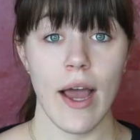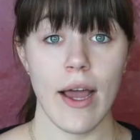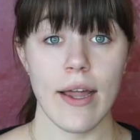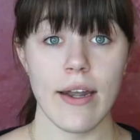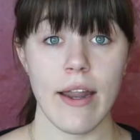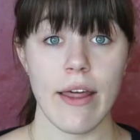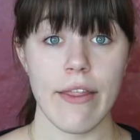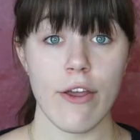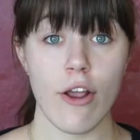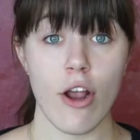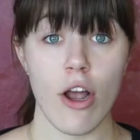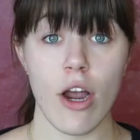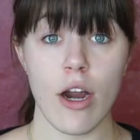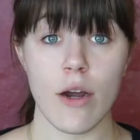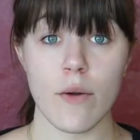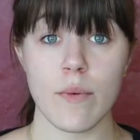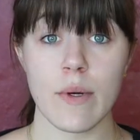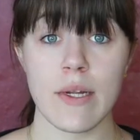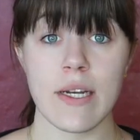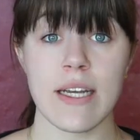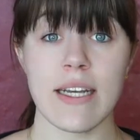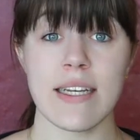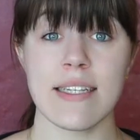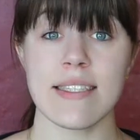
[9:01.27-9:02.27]
Another hard
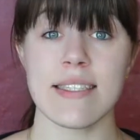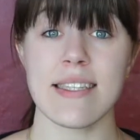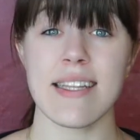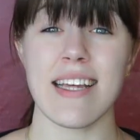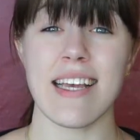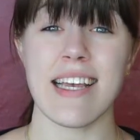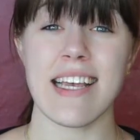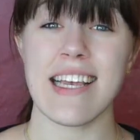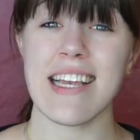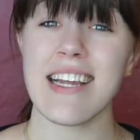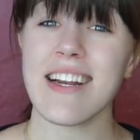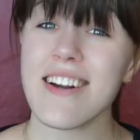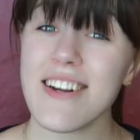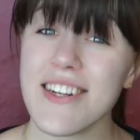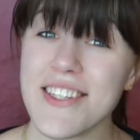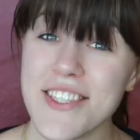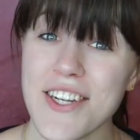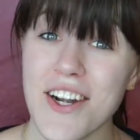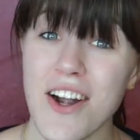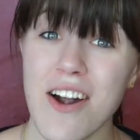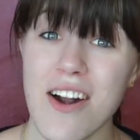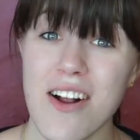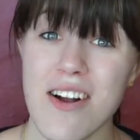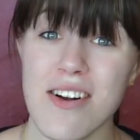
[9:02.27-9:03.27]
one is the heaters
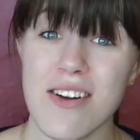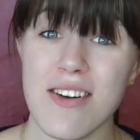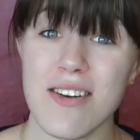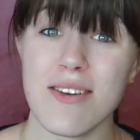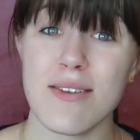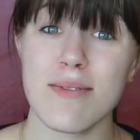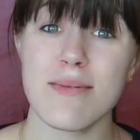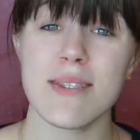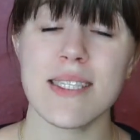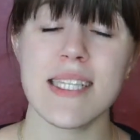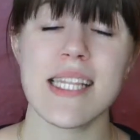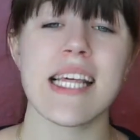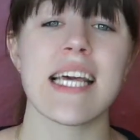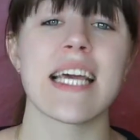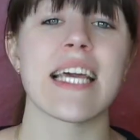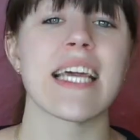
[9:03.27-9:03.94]
in our homes, the